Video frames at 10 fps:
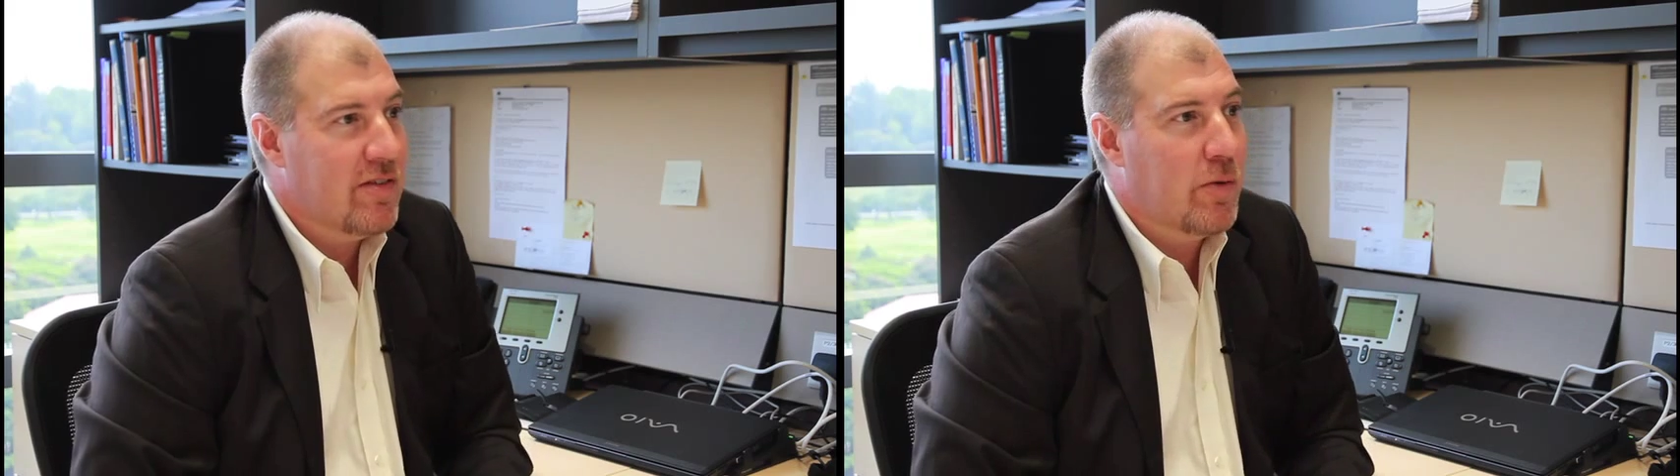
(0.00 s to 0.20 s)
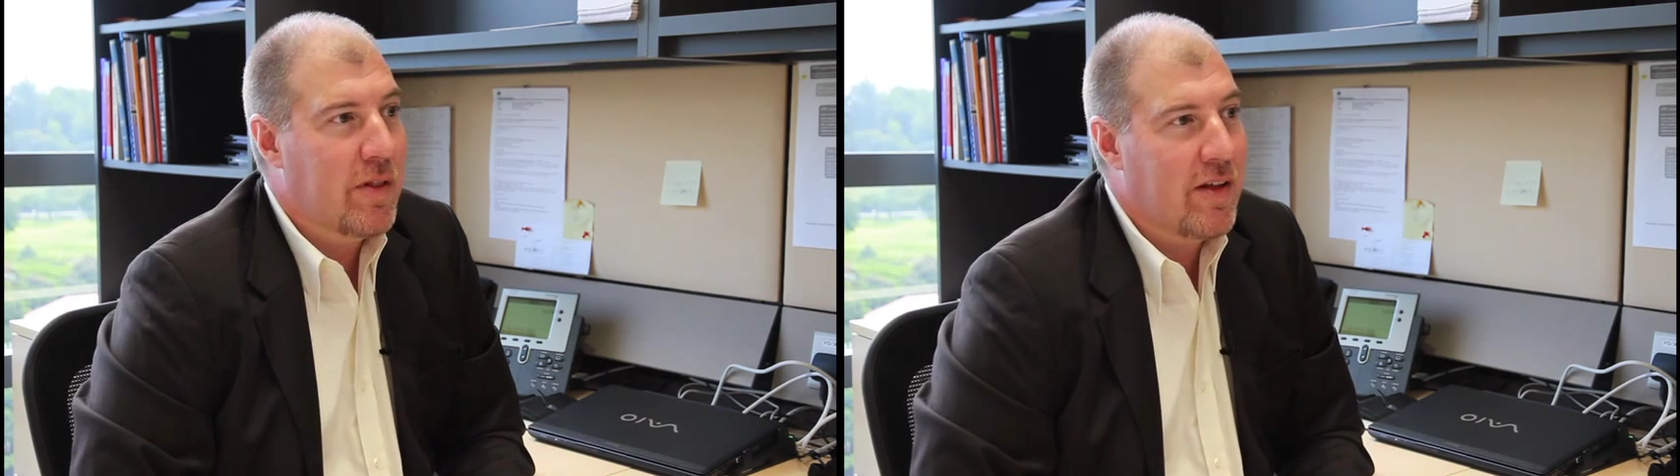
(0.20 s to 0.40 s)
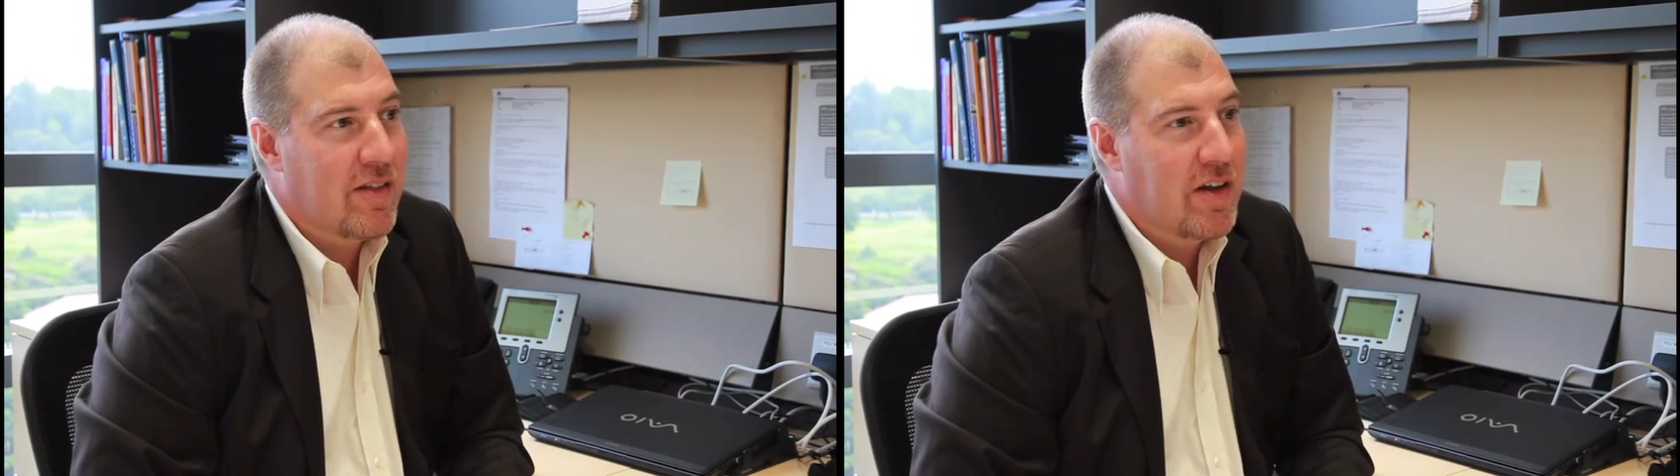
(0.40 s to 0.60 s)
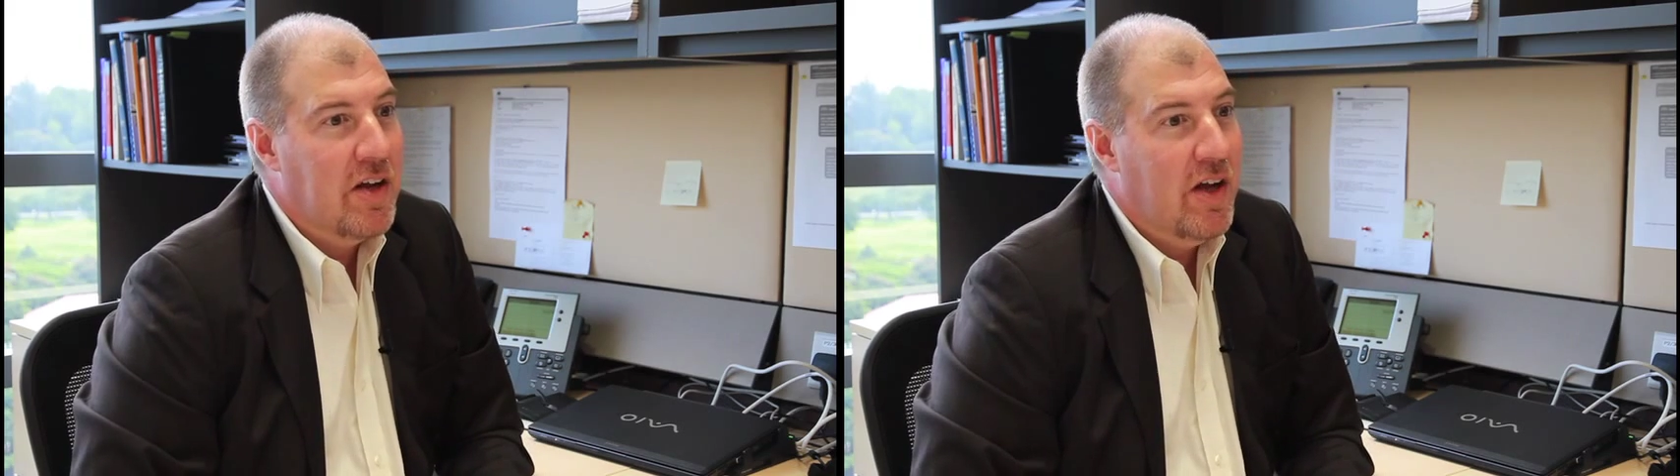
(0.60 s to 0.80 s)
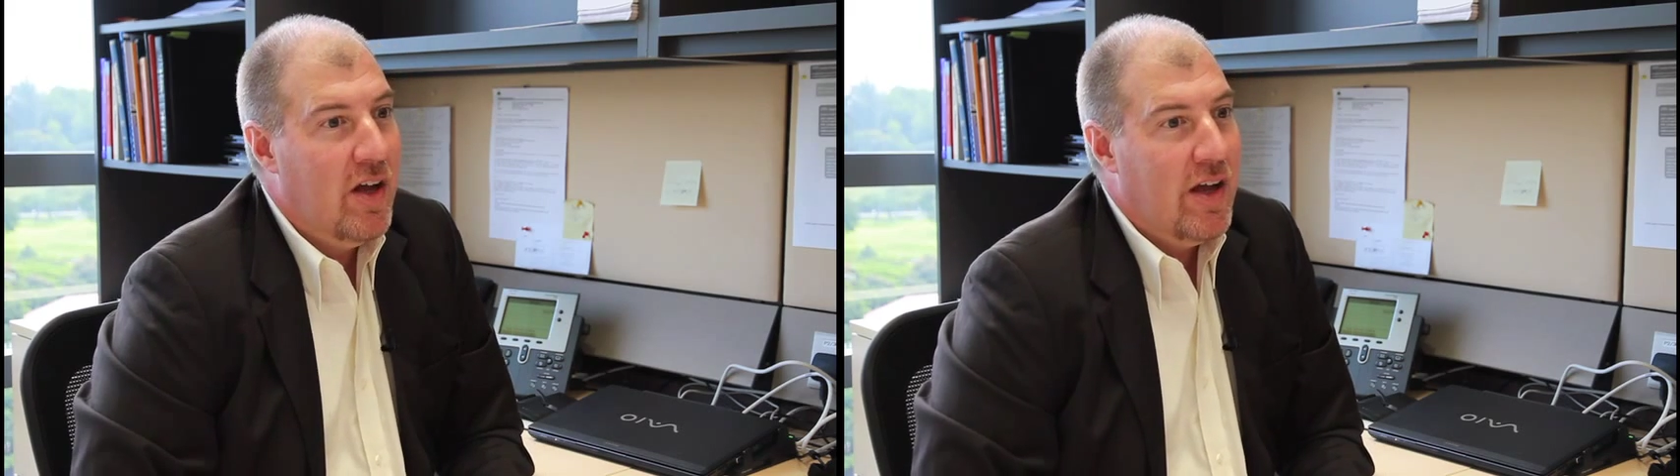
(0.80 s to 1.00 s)
So we think that
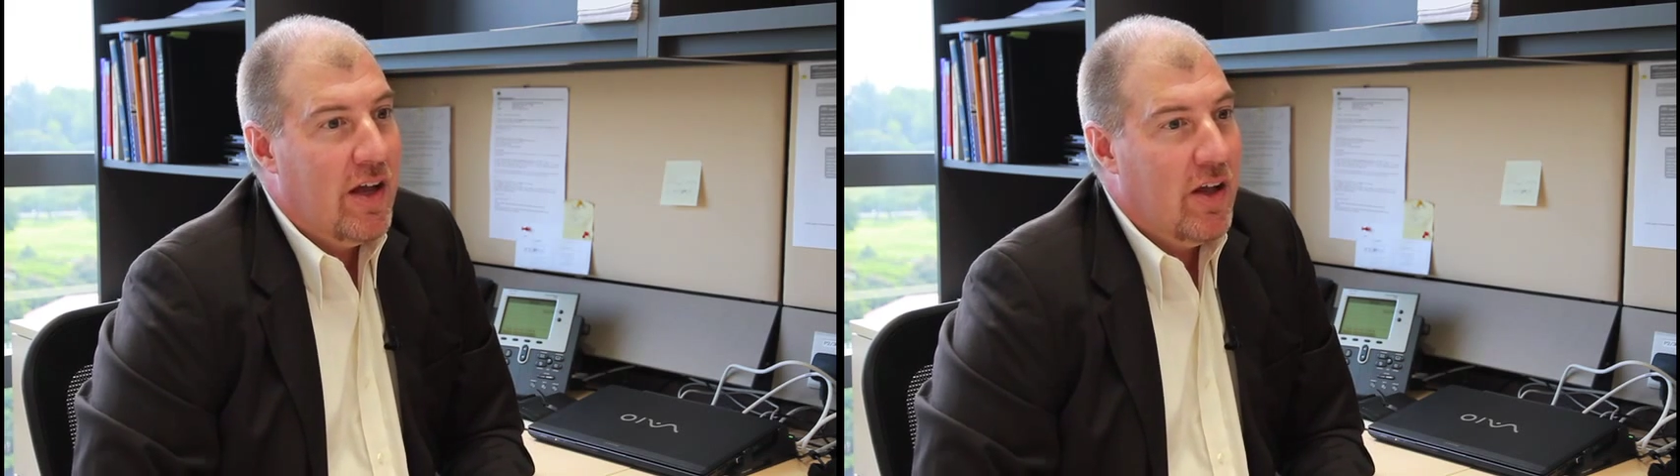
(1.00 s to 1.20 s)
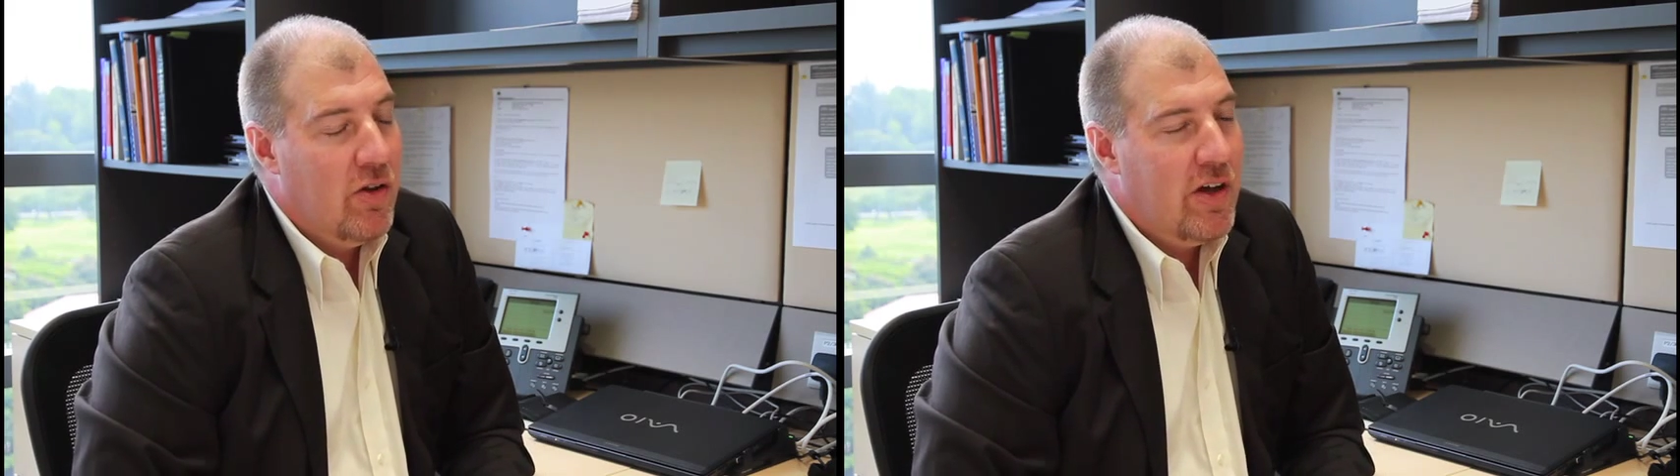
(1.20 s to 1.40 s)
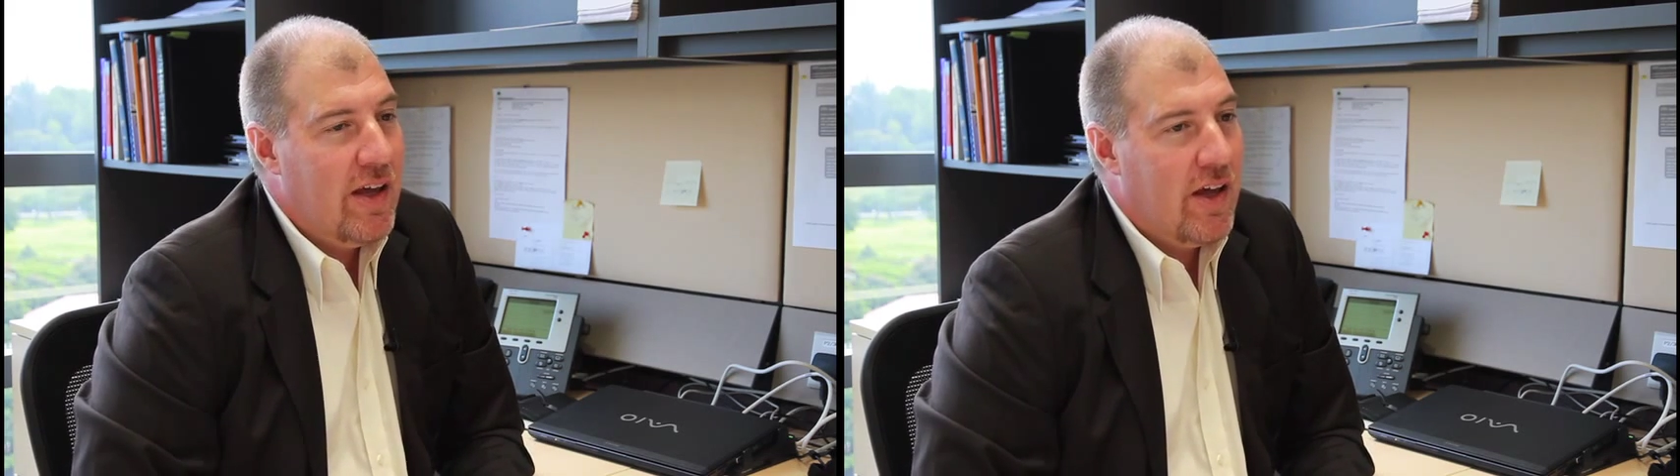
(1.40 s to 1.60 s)
looking